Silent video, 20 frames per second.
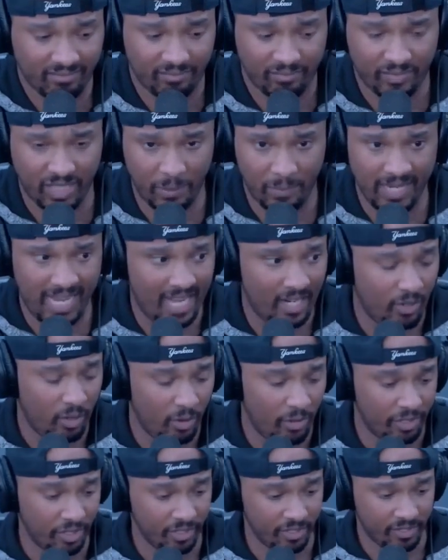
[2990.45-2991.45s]
the Black
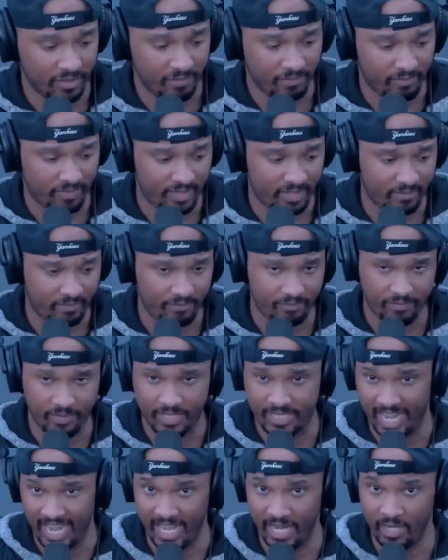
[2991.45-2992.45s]
Order's
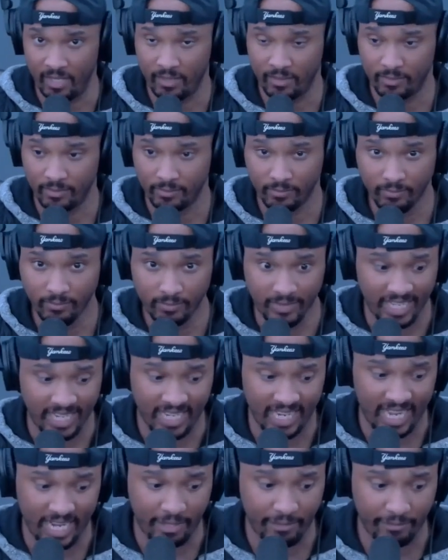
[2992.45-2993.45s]
dead
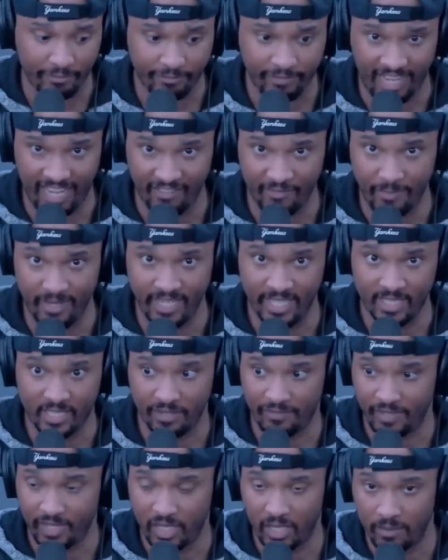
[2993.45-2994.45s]
in like 5 minutes
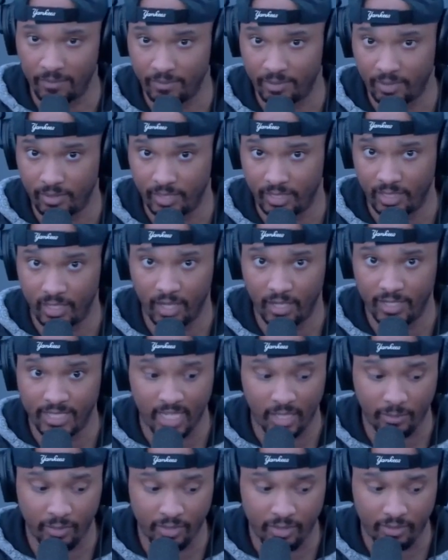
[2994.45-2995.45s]
if he comes in
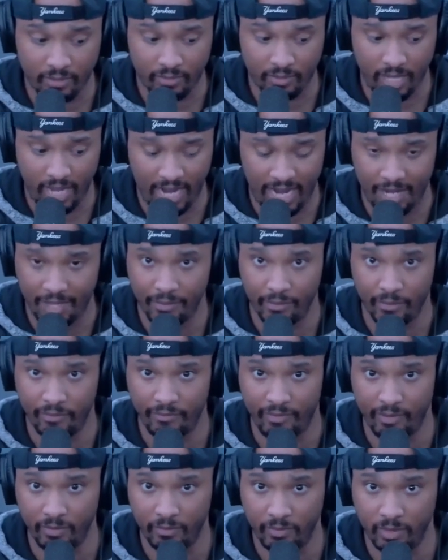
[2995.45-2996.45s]
contact with either
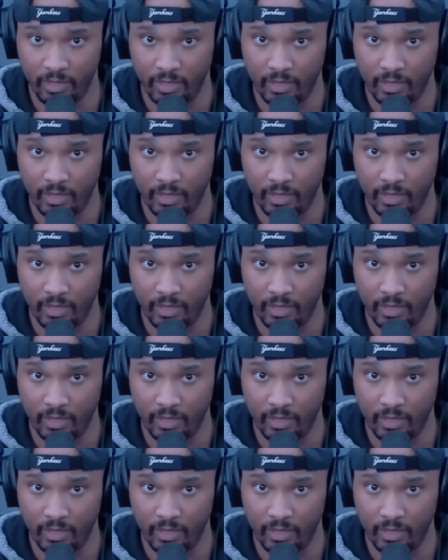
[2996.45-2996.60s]
of them.